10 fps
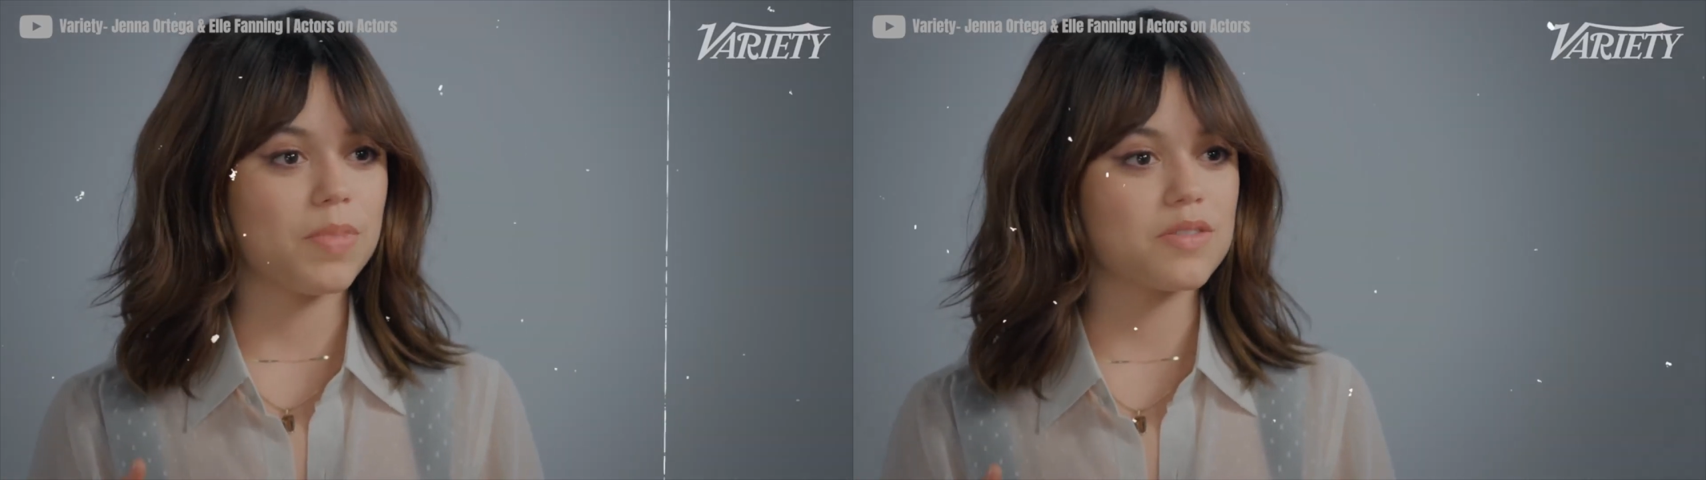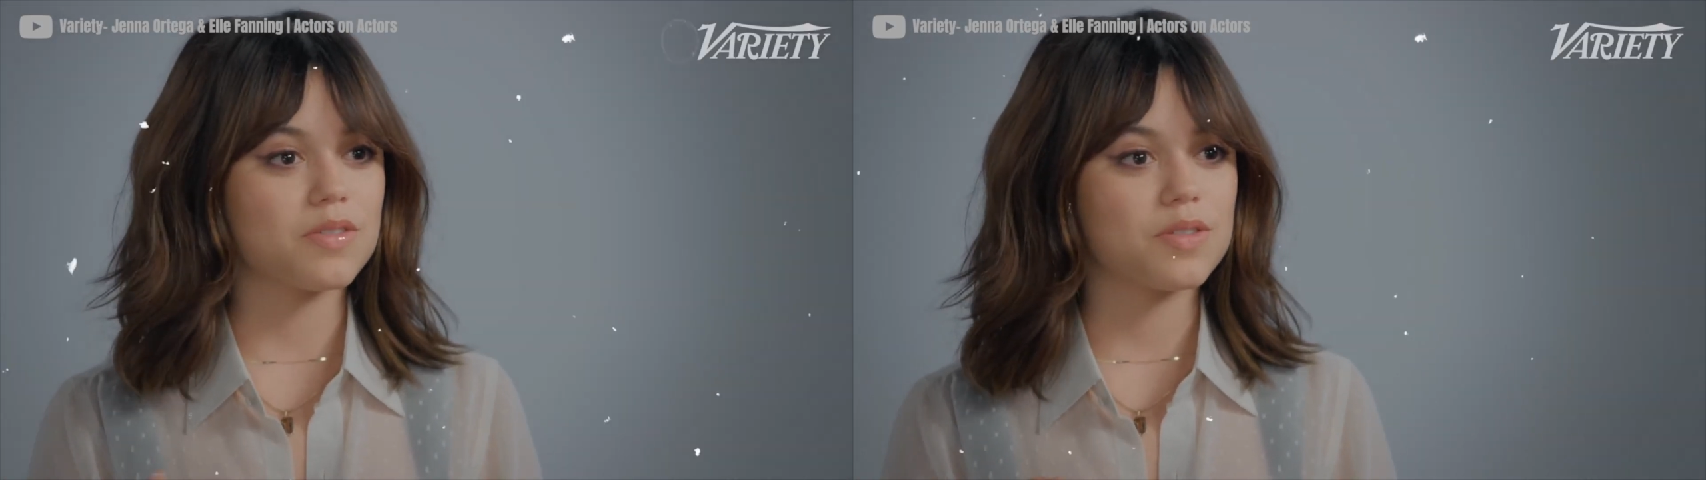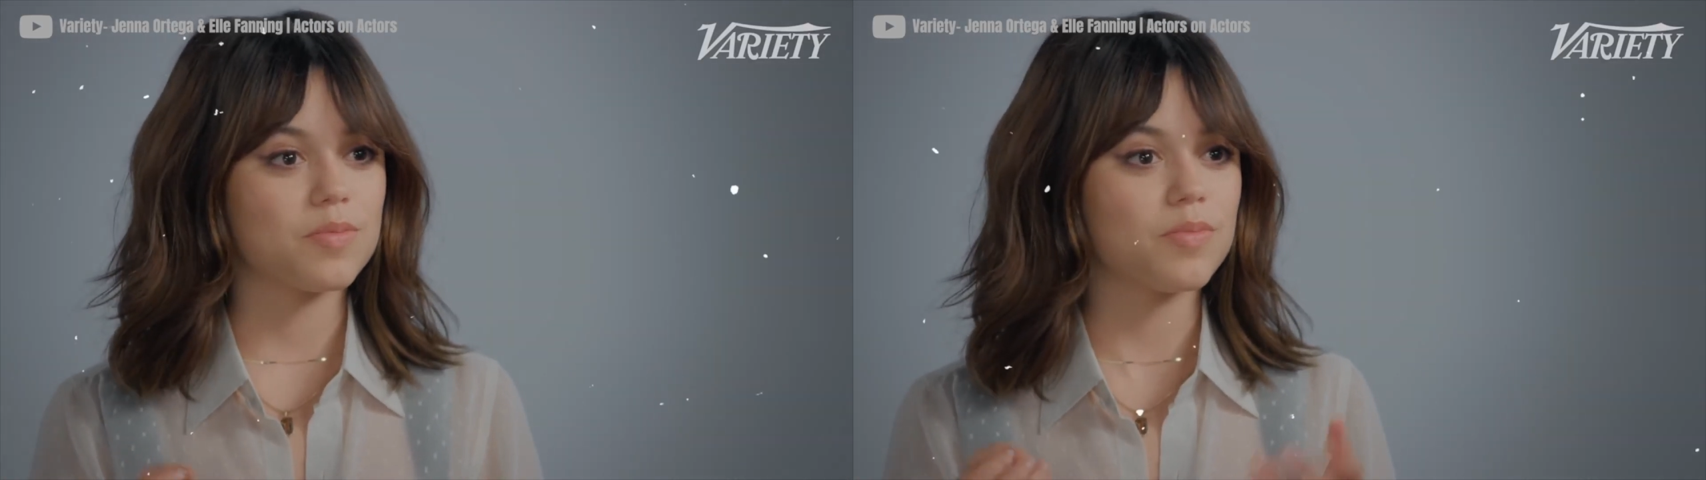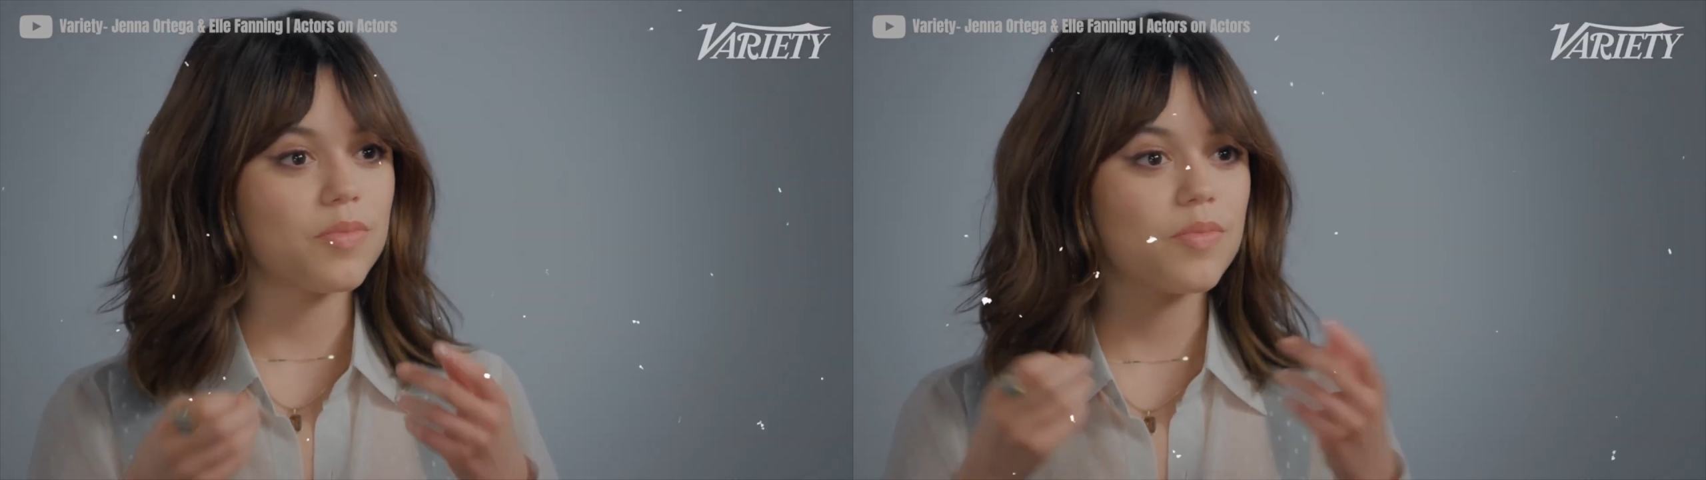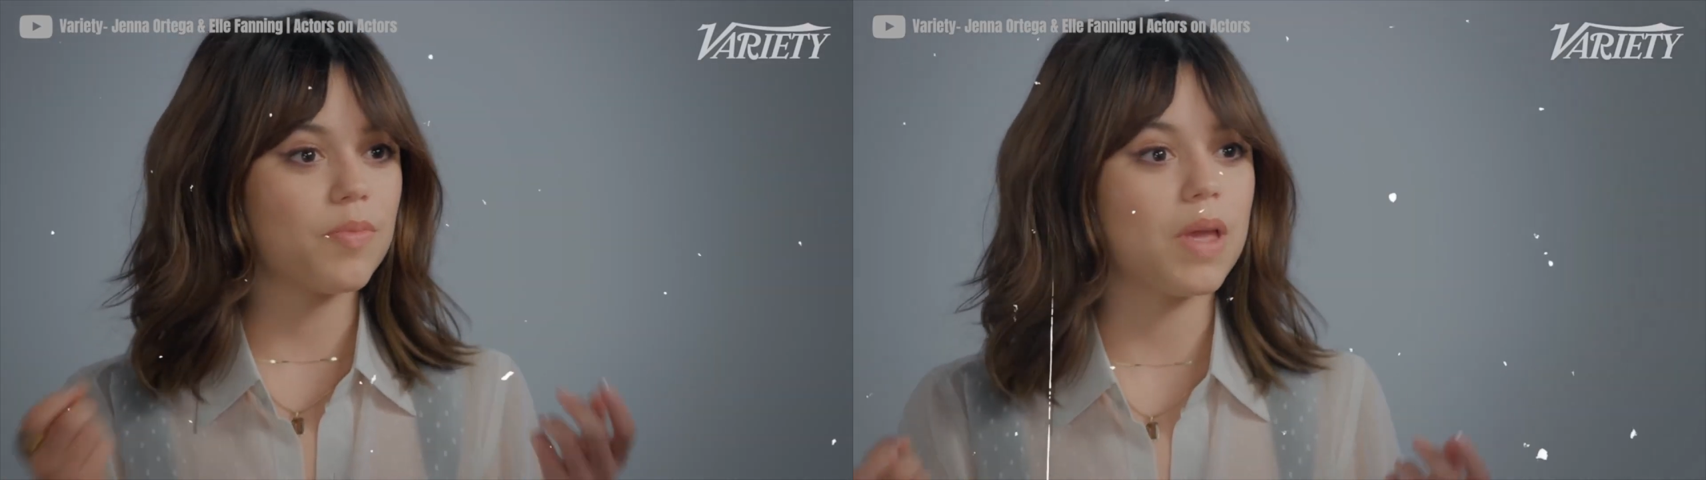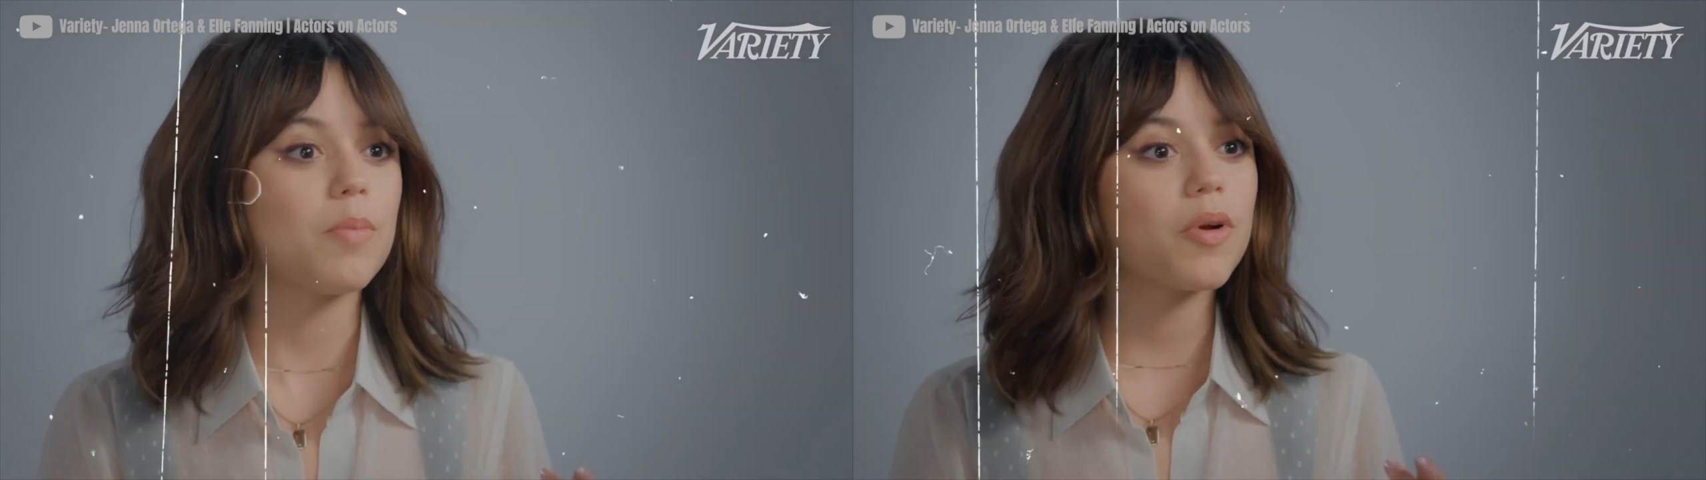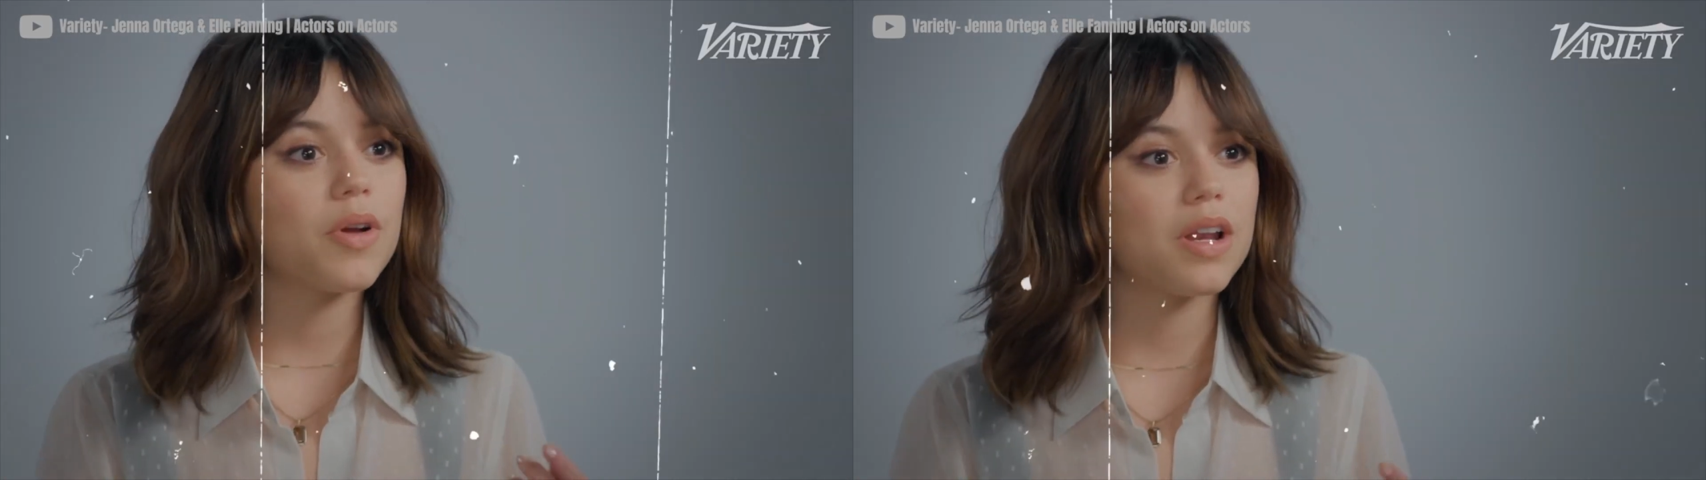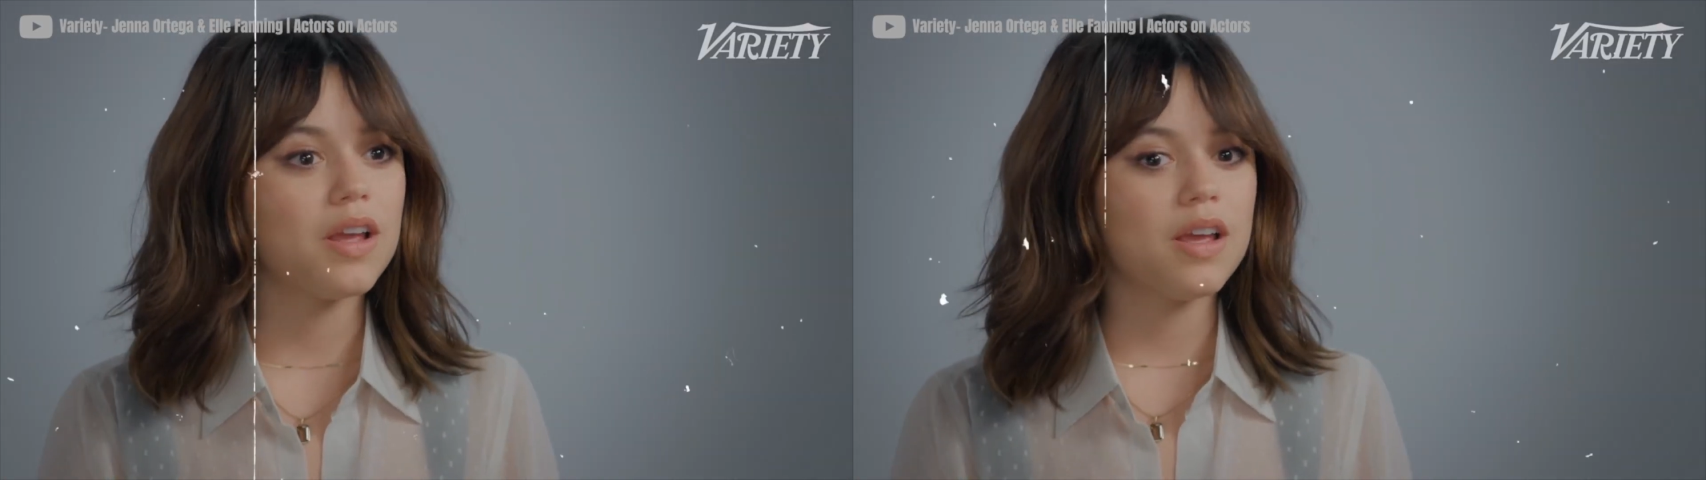pencils and
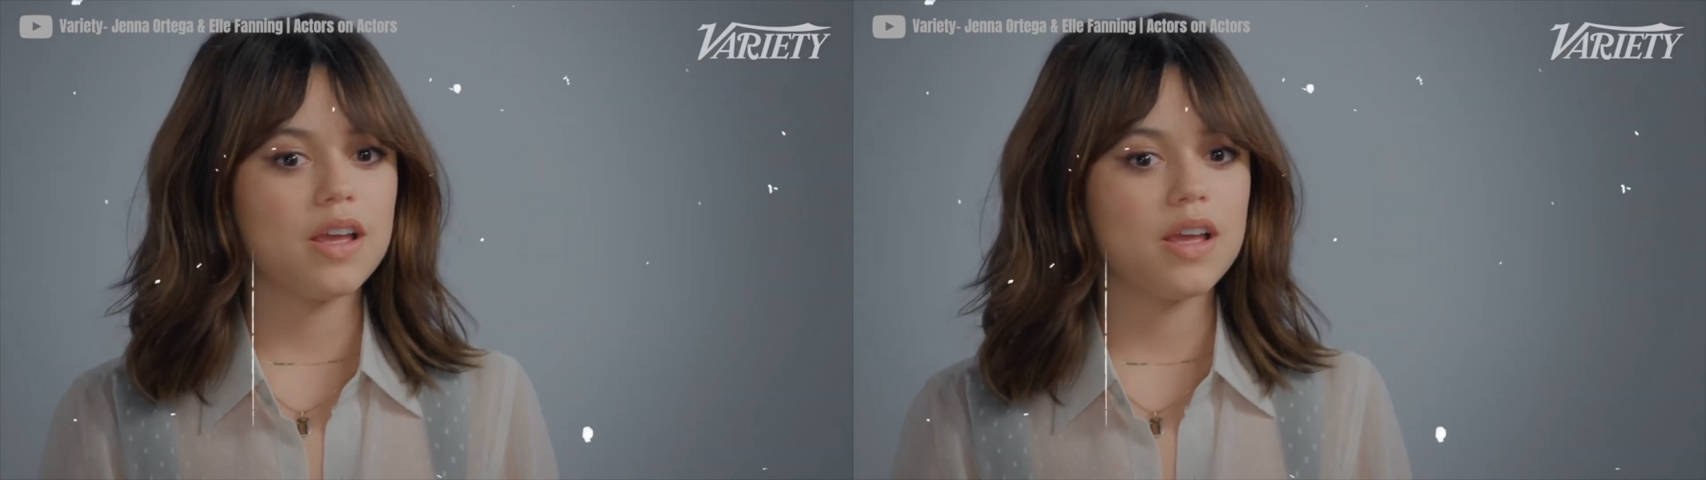paper, and